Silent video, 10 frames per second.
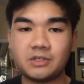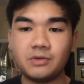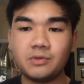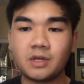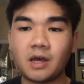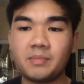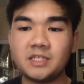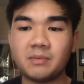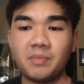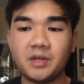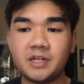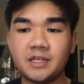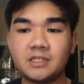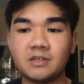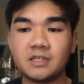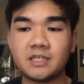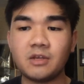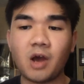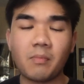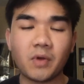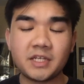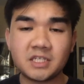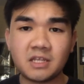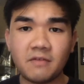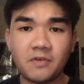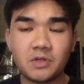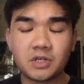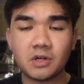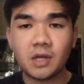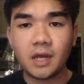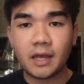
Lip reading: to the company's ability to continue operations in the future.